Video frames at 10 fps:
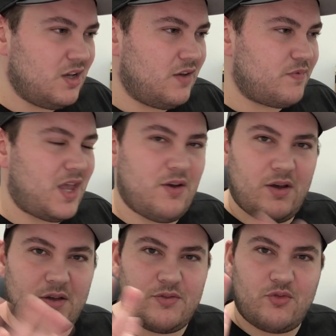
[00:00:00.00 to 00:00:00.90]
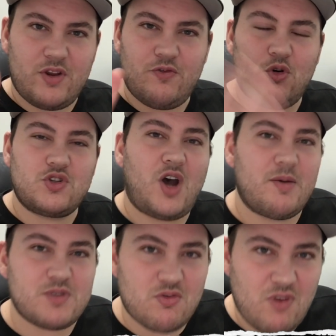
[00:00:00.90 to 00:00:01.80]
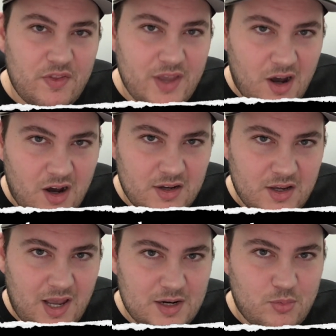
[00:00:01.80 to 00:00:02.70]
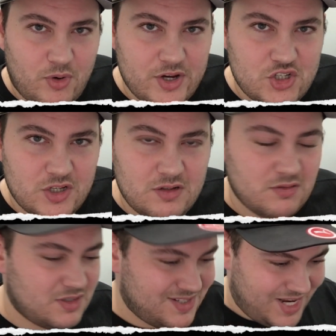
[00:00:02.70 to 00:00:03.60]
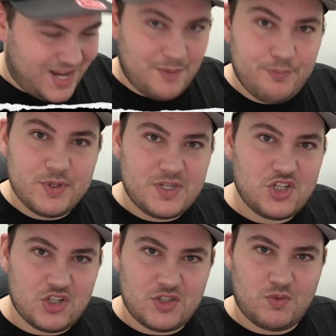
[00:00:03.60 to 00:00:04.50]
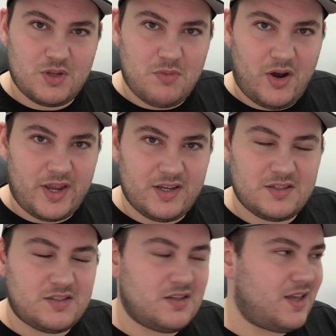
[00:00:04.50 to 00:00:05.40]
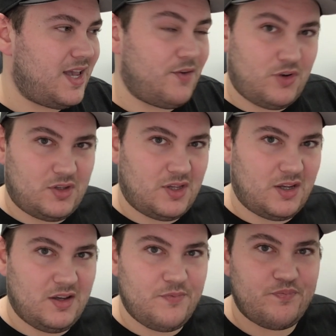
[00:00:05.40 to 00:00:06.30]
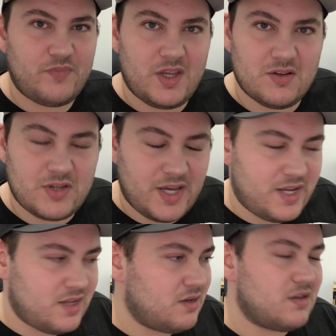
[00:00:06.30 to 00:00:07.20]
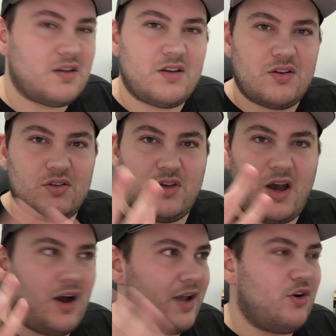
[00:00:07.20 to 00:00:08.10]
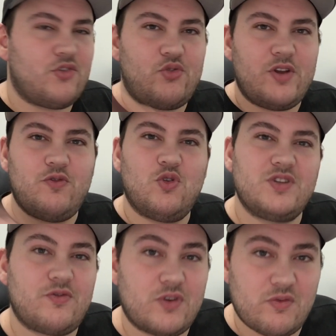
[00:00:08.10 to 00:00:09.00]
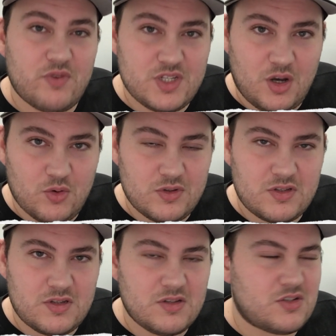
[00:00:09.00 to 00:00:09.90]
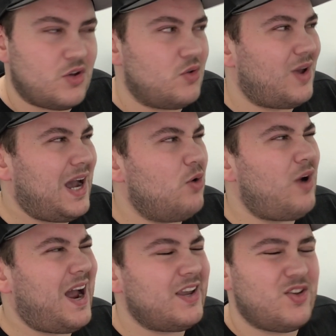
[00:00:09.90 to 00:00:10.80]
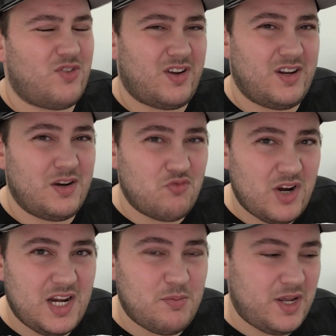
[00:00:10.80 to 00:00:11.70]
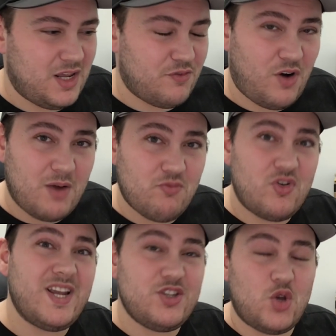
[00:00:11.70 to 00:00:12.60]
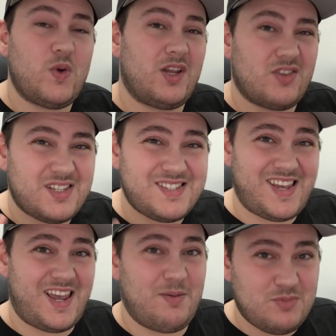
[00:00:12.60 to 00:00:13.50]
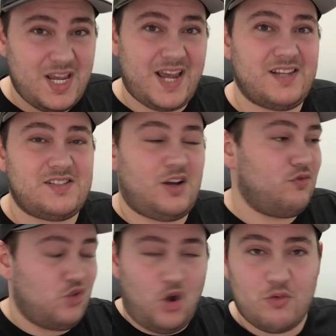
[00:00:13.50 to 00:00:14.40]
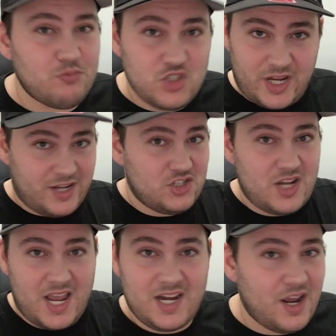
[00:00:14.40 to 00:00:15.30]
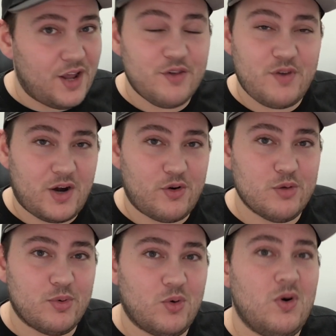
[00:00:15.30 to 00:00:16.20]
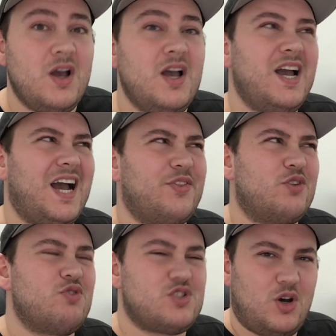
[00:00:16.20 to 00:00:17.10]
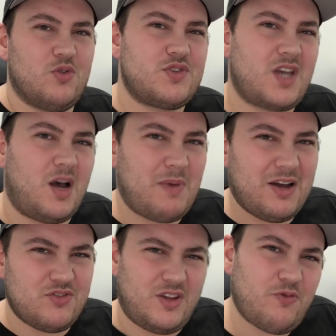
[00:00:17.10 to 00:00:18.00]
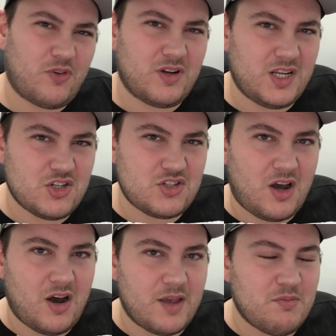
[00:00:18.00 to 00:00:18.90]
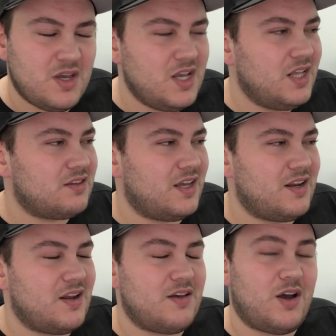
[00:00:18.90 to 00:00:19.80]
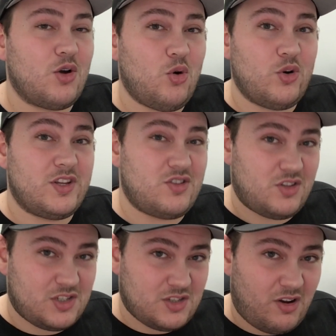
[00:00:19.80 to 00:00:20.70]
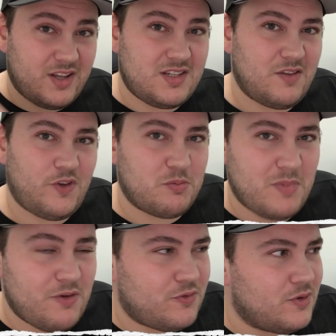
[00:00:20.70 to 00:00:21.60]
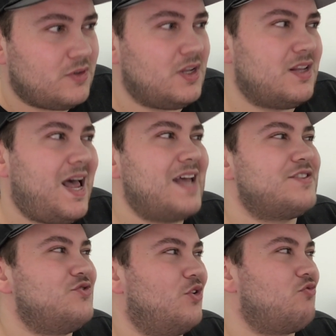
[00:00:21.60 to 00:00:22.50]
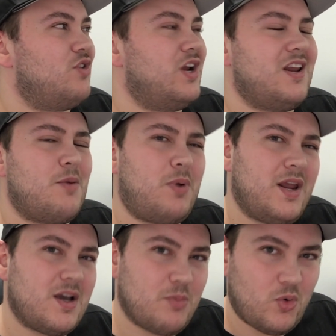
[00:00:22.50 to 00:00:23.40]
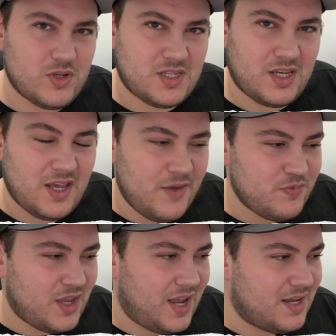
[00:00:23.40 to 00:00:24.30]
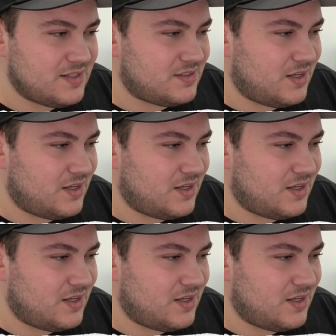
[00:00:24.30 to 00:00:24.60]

3-4 times I ran the arc calibration. Same positions with the mics. Everything. Okay? Yeah, I got 3-4 different results. So how accurate can it really be? If I'm redoing the same test, I've not changed any other variable, and the results come out different each time, then according to the scientific method, then that's not really applicable, is it? As